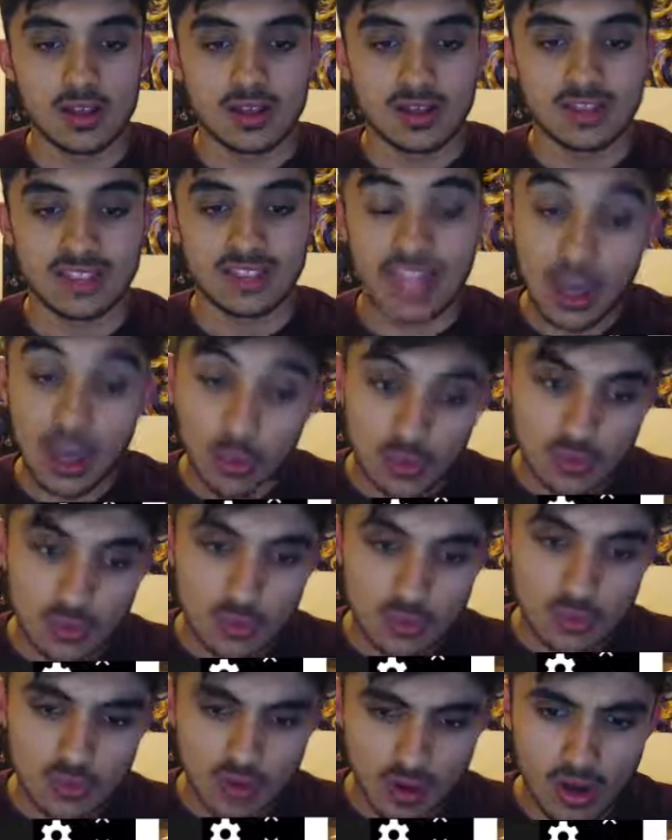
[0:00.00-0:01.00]
Now we
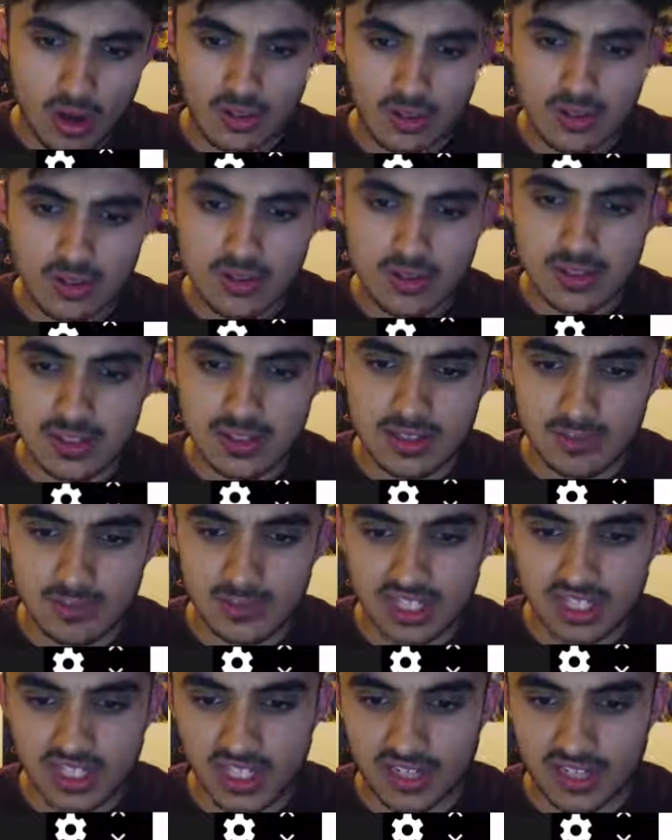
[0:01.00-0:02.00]
move on. Let me
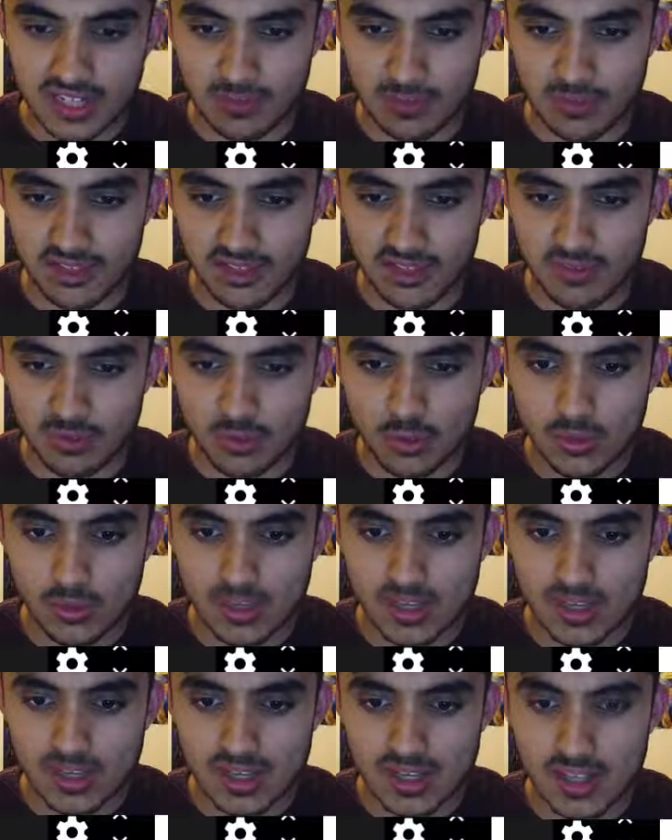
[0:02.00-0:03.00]
check if I'm still
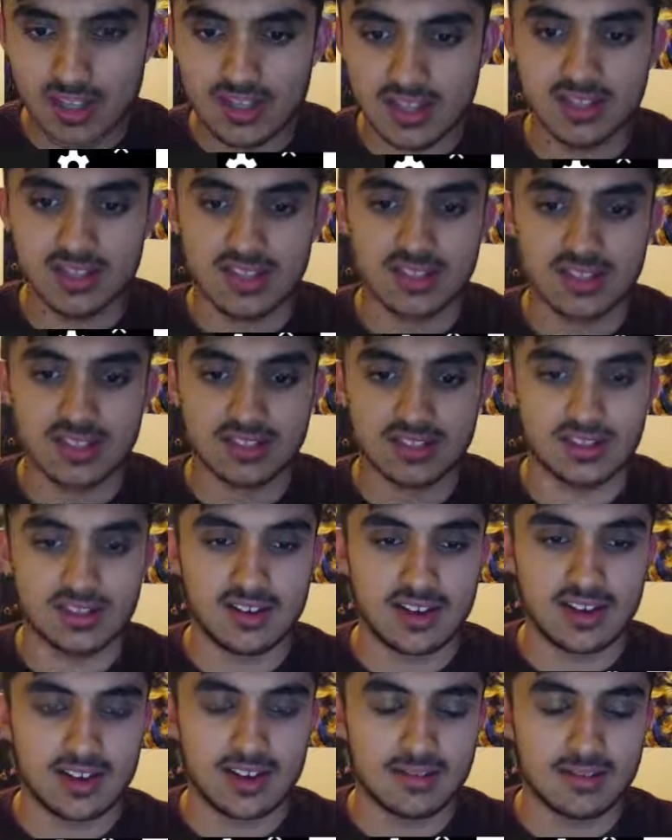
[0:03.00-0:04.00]
recording. Yes,
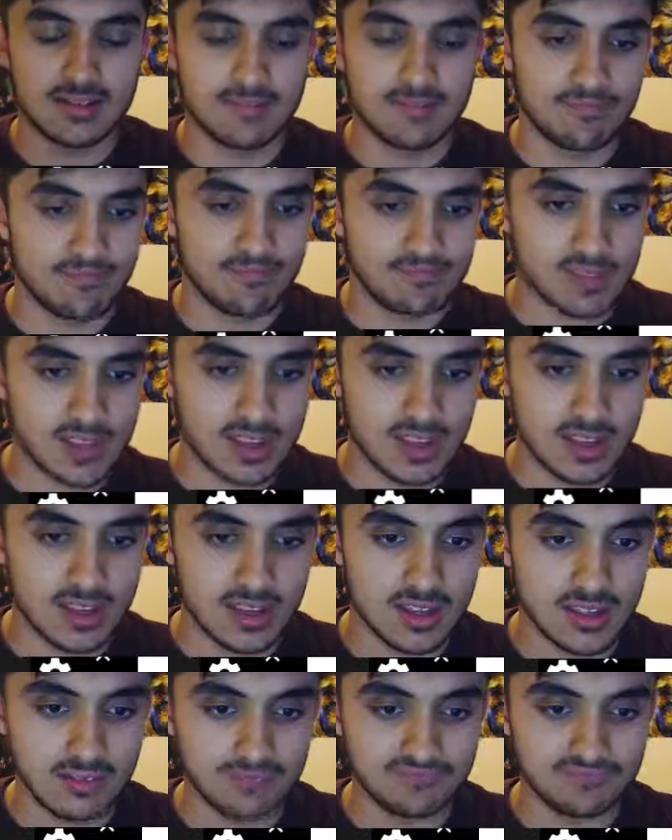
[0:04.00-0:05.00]
I
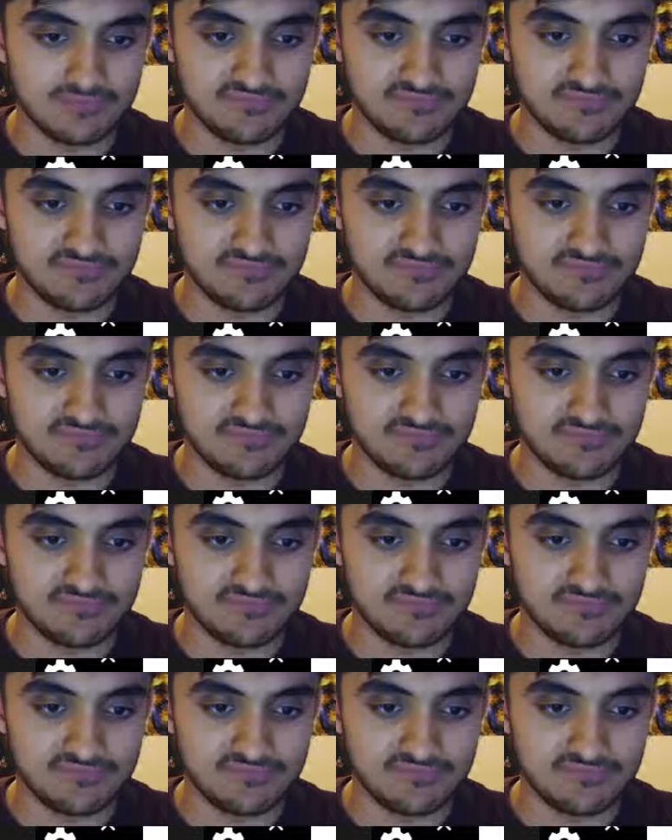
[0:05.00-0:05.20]
am.